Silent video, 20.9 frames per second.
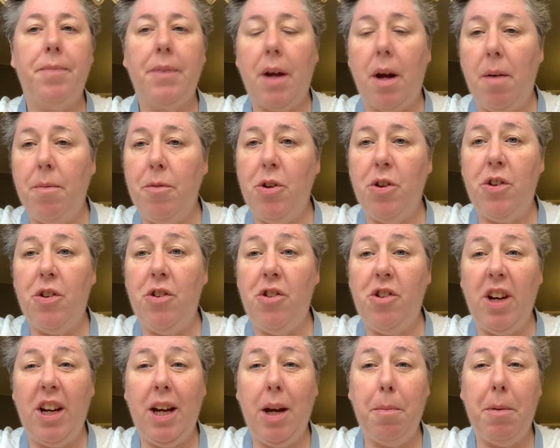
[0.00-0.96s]
I'm just
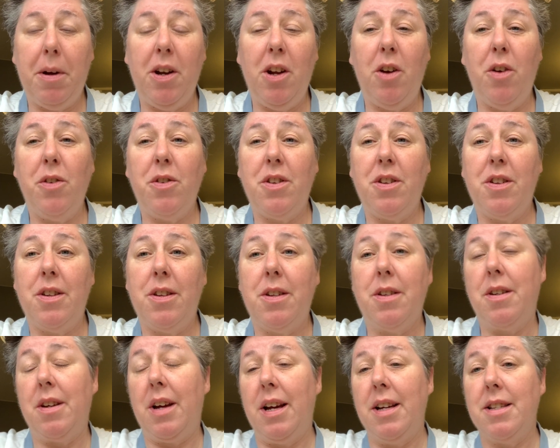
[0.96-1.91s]
checking my
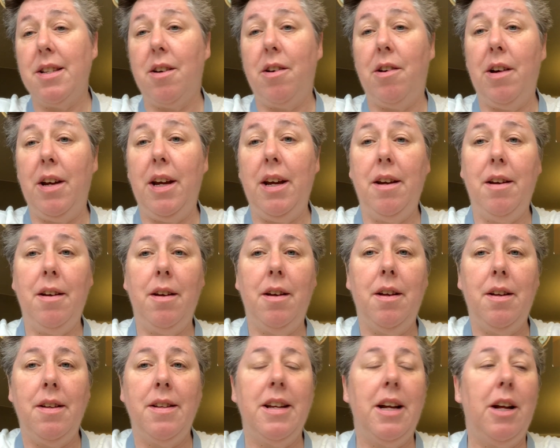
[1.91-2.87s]
notes as I
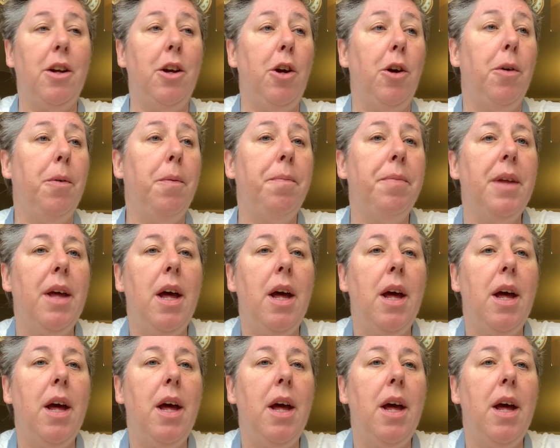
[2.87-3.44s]
tell you.